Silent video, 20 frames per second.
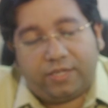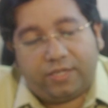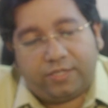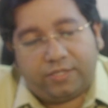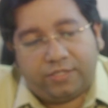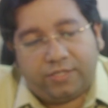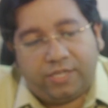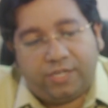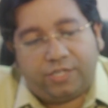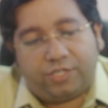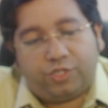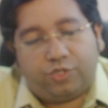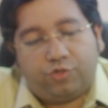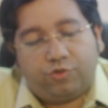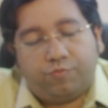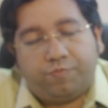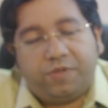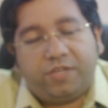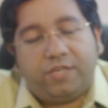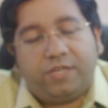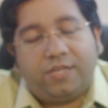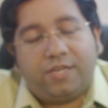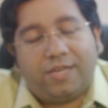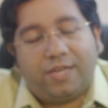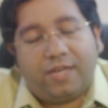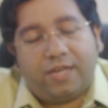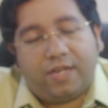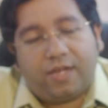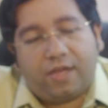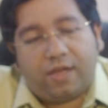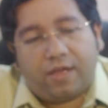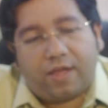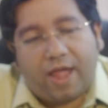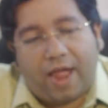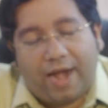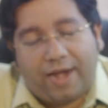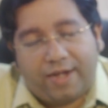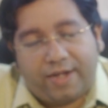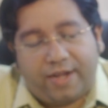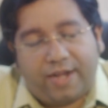needs to be
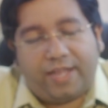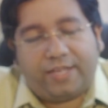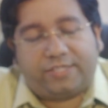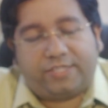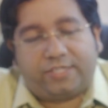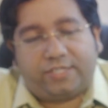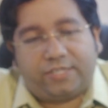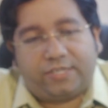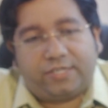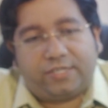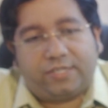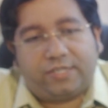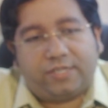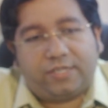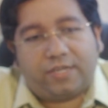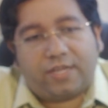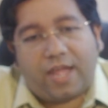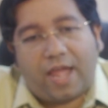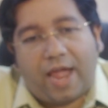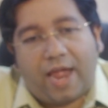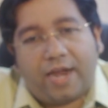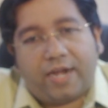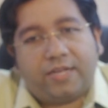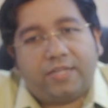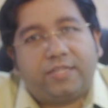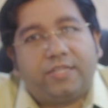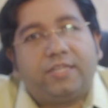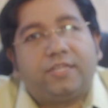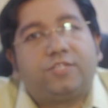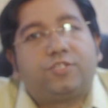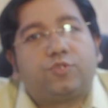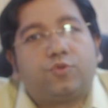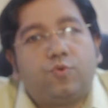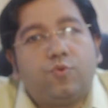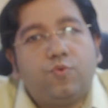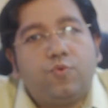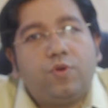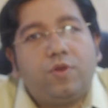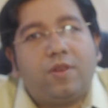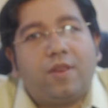addressed at the
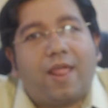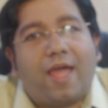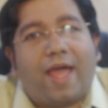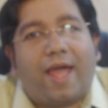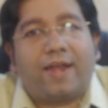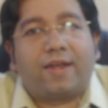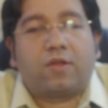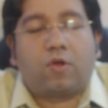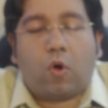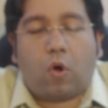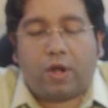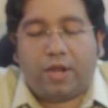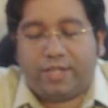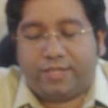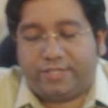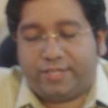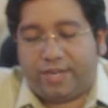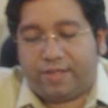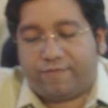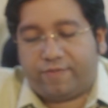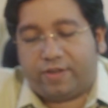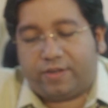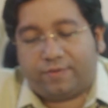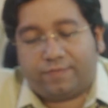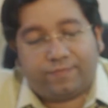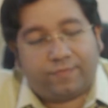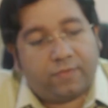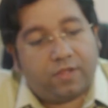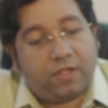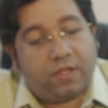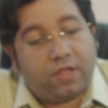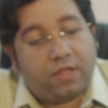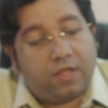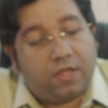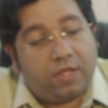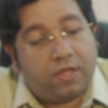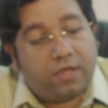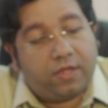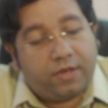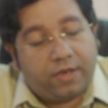school and college level.
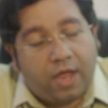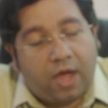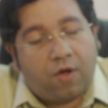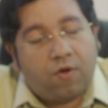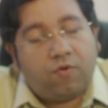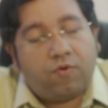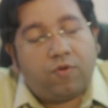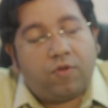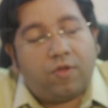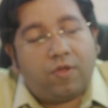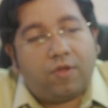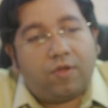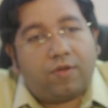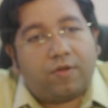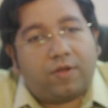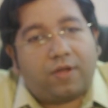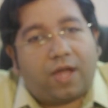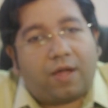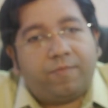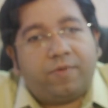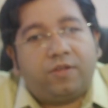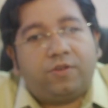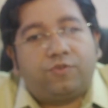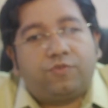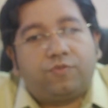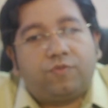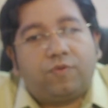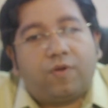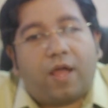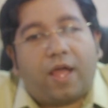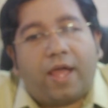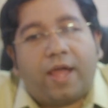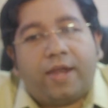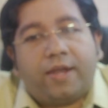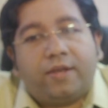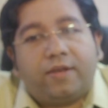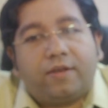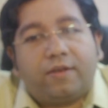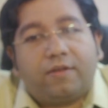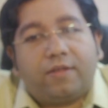Now coming to
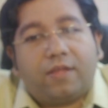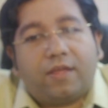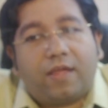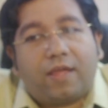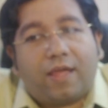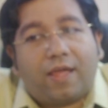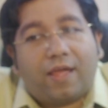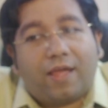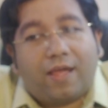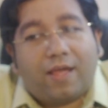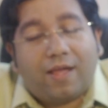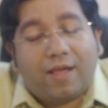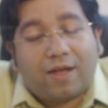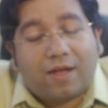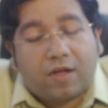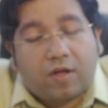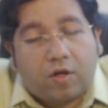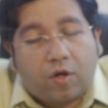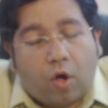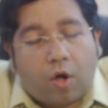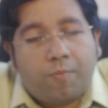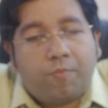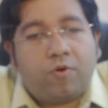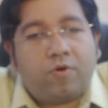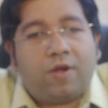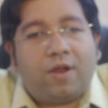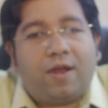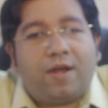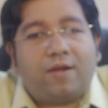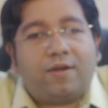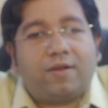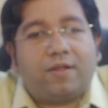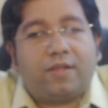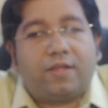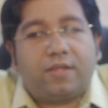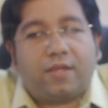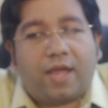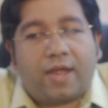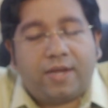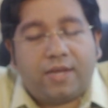an commoner
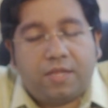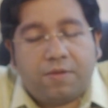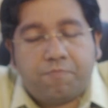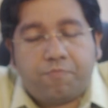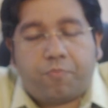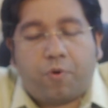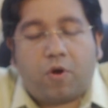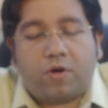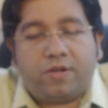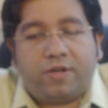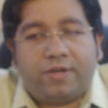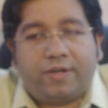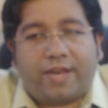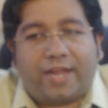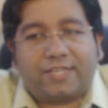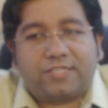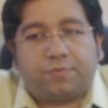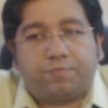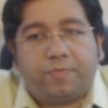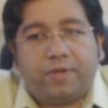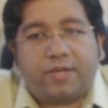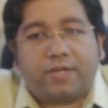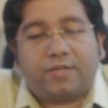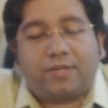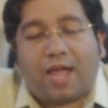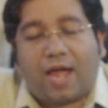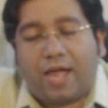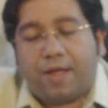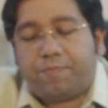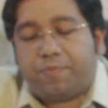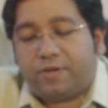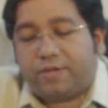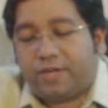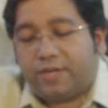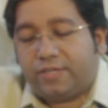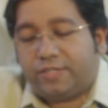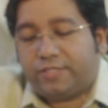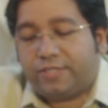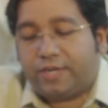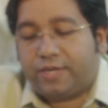and important aspect
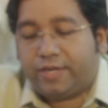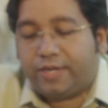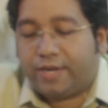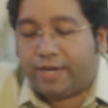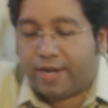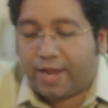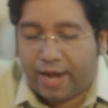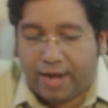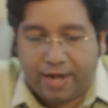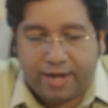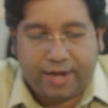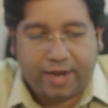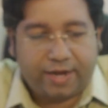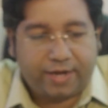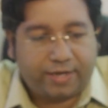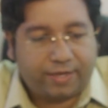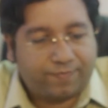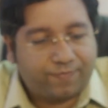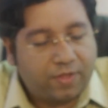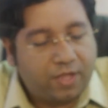hypertension in elderly.